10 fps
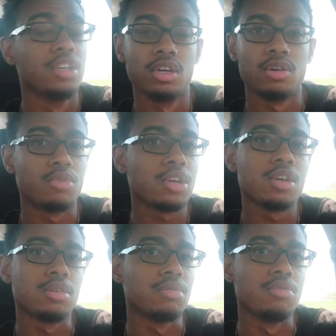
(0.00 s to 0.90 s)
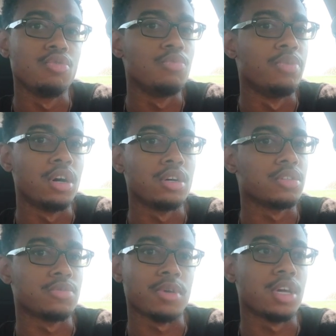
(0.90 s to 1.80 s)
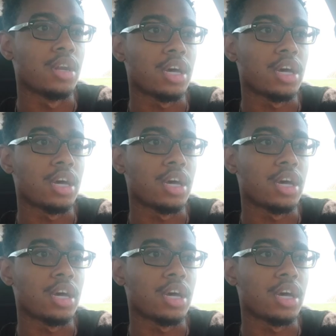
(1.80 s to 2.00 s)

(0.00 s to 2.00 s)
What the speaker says: Yo, we're getting new bugs, man.